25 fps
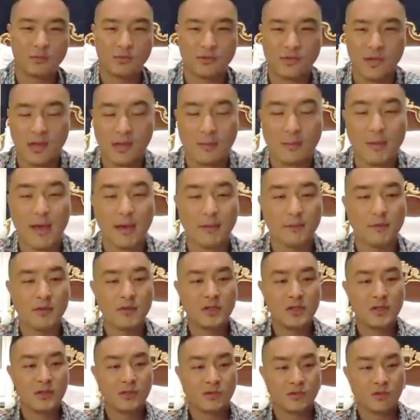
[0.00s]
Amen. Someone
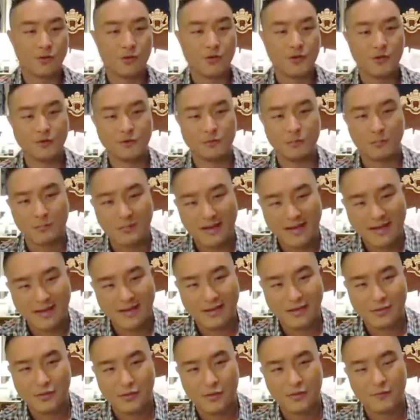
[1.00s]
say amen. So
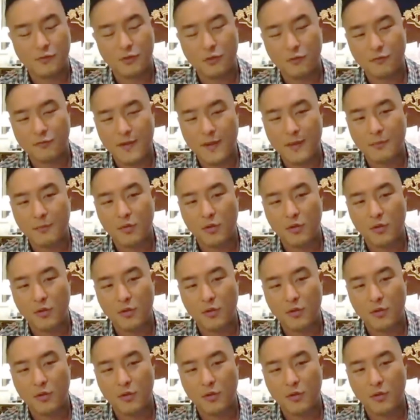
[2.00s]
this month